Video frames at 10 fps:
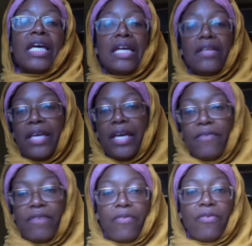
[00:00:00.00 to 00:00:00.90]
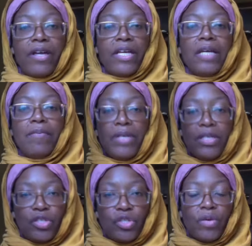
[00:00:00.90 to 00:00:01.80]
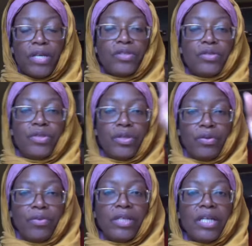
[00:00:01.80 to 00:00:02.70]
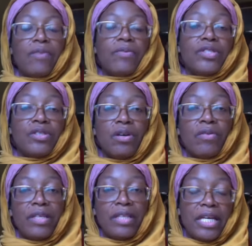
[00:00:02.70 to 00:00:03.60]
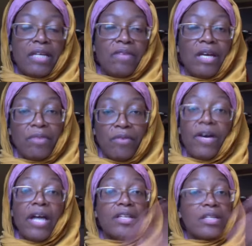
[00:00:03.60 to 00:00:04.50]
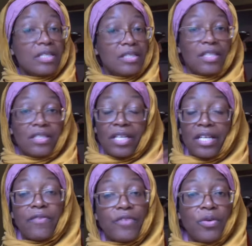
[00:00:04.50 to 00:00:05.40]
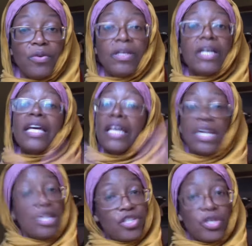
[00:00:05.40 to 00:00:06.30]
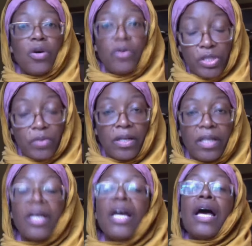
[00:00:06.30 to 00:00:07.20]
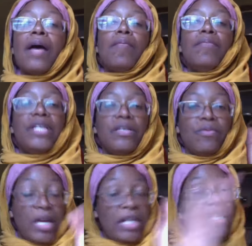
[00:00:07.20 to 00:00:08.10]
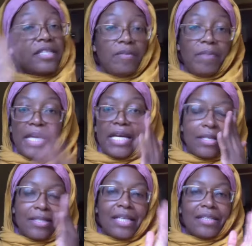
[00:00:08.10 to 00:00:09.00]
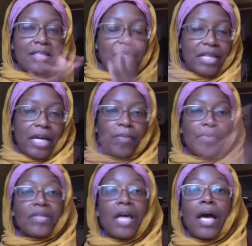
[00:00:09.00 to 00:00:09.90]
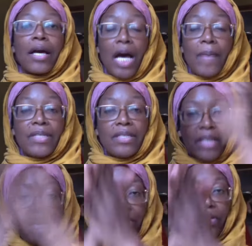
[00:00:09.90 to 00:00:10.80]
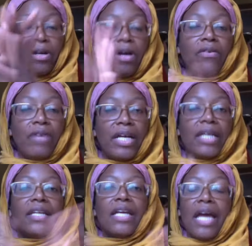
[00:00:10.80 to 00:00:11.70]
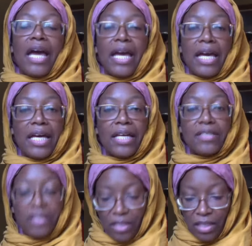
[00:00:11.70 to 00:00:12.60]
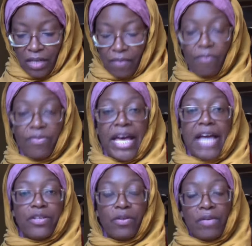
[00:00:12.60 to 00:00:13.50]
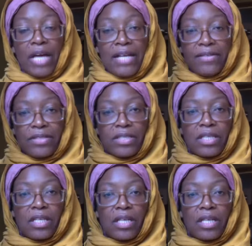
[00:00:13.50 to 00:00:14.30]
in the hand of Ephraim being joined to Yehuda, which is already in the hand of the Heavenly Father, because the stick of Yehuda is Yehoshua being and his companions, like the disciples, coming together, all right? And that unites